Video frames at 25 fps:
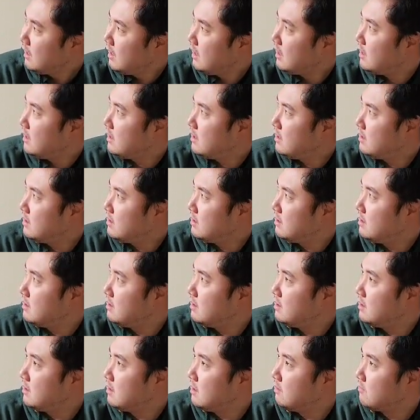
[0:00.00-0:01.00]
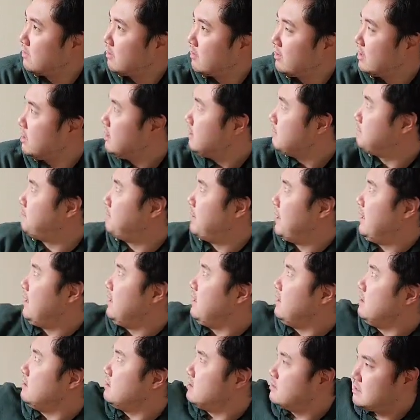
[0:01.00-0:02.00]
And a very good
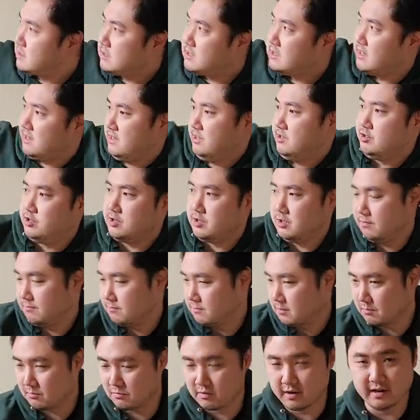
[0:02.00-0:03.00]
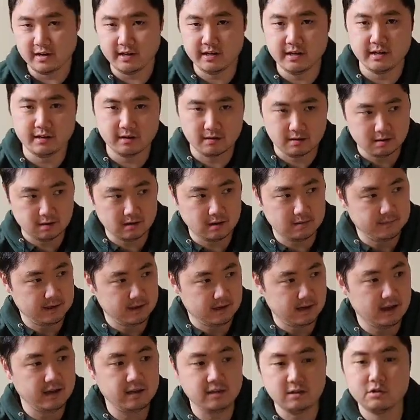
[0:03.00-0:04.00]
paint station from right here. I
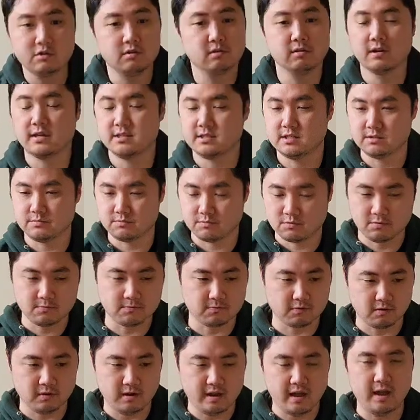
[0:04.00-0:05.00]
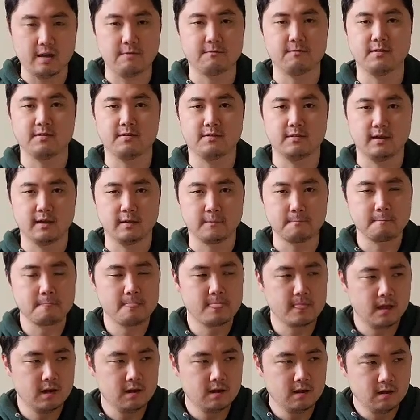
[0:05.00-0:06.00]
mean, I utilize this room for everything,
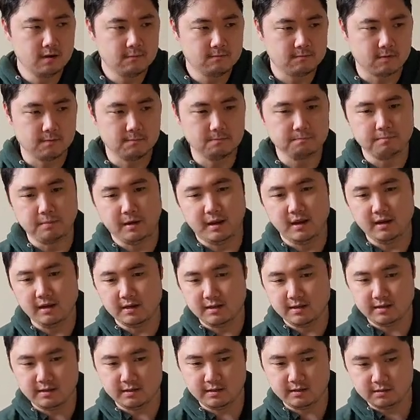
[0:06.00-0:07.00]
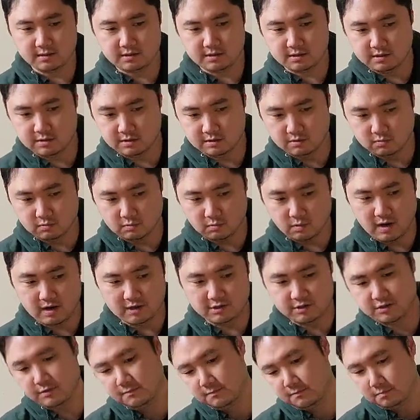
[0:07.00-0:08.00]
from painting to
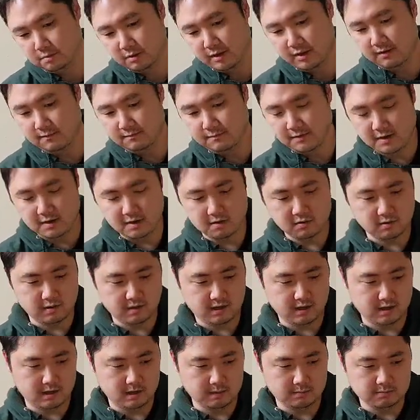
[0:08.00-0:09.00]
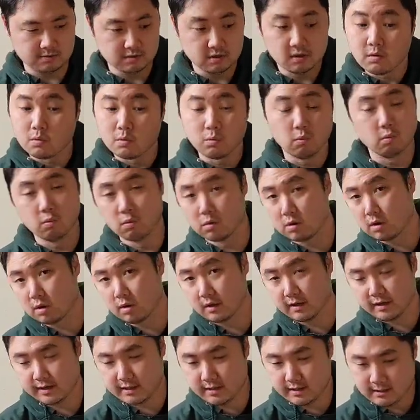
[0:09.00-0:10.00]
playing video games,
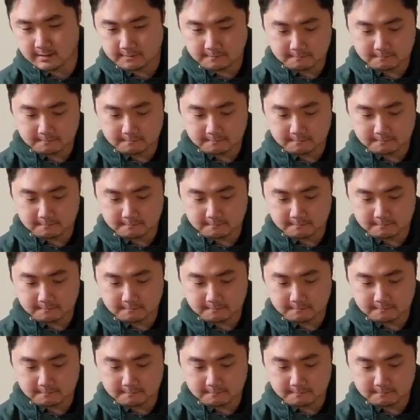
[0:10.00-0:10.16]
work,